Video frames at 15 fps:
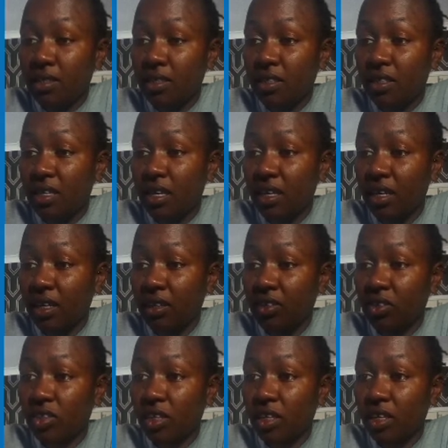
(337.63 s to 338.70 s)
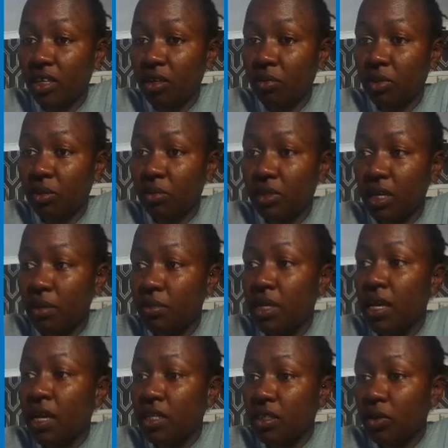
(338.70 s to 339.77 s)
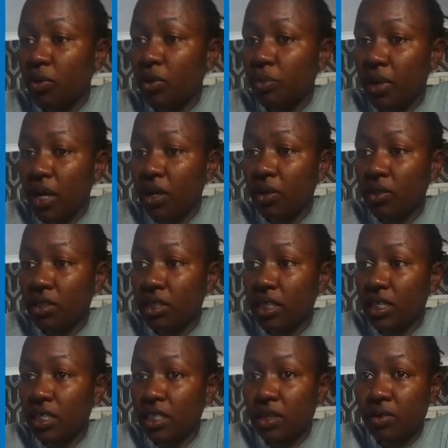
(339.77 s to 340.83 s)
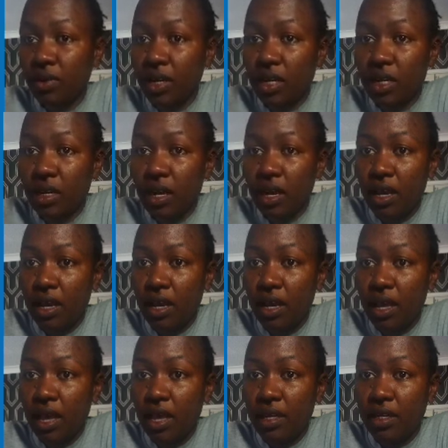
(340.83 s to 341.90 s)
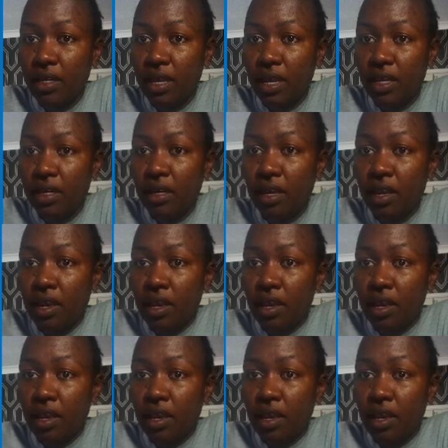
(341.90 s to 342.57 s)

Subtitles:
does take its time sometimes. So we're back onto this screen, and then